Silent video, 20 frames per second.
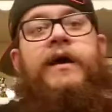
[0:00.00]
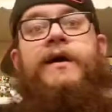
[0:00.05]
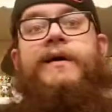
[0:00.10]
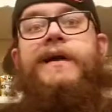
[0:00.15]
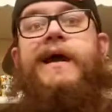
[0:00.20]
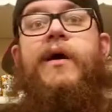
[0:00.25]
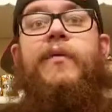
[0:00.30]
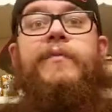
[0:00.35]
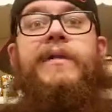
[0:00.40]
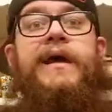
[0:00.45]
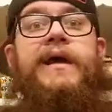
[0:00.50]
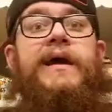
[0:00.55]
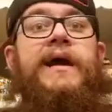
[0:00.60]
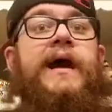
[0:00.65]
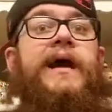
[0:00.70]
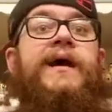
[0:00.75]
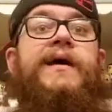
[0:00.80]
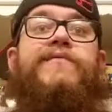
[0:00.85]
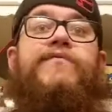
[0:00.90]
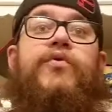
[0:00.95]
Now me,
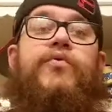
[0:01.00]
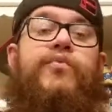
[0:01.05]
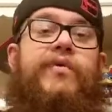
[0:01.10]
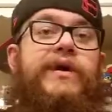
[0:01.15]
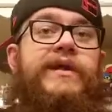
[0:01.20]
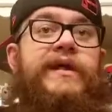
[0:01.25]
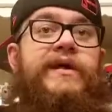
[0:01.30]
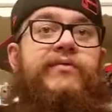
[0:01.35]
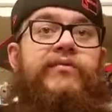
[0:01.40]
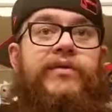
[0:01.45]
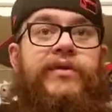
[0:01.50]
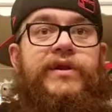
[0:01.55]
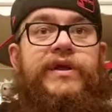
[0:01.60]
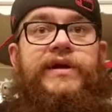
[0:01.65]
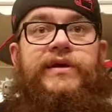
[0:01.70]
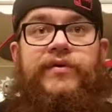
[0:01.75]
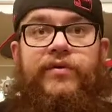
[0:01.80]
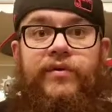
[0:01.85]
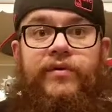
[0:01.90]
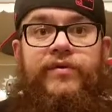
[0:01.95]
I have a really,
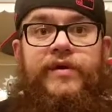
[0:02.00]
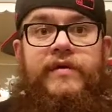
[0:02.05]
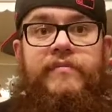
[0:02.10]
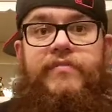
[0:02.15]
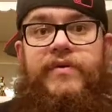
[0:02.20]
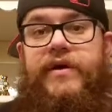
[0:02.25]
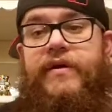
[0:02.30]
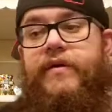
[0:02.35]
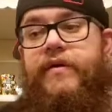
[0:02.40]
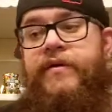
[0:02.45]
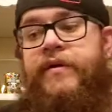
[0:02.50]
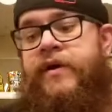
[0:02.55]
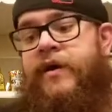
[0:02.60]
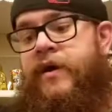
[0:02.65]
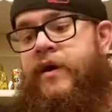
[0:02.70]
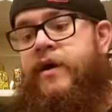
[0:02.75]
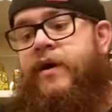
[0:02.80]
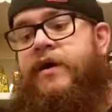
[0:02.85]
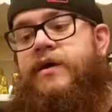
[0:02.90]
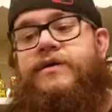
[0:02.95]
really curly beard,
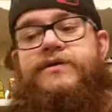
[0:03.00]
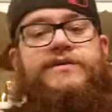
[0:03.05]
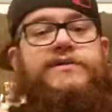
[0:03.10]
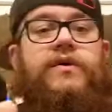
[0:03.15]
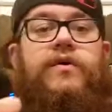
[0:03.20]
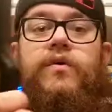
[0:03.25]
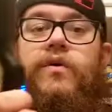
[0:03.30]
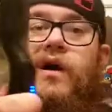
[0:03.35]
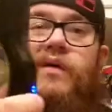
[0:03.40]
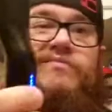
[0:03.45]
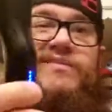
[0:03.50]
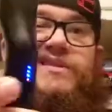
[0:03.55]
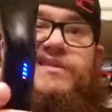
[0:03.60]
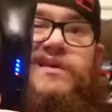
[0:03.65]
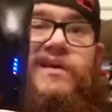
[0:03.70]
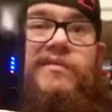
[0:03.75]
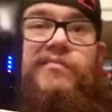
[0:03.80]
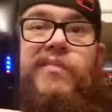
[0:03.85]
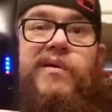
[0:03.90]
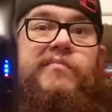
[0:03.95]
so I'm just
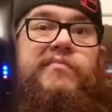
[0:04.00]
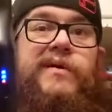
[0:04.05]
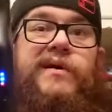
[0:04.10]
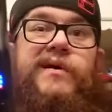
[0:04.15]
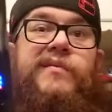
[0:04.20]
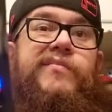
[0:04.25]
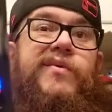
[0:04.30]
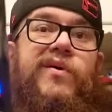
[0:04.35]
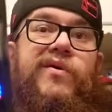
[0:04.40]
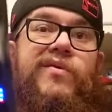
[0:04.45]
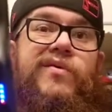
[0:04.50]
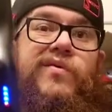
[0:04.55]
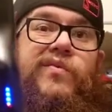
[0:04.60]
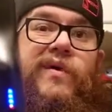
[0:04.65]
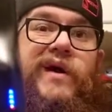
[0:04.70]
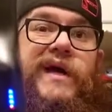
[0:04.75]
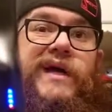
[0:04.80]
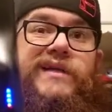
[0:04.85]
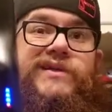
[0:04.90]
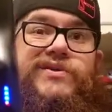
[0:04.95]
going to bump it up all the
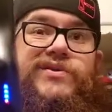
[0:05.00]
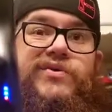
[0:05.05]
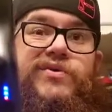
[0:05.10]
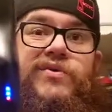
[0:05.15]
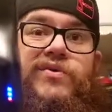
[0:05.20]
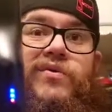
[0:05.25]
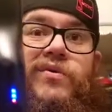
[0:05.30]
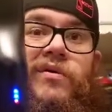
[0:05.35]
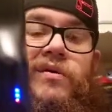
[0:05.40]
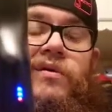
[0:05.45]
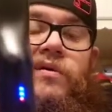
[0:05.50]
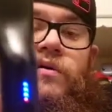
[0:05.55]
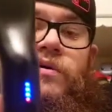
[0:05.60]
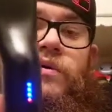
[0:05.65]
way to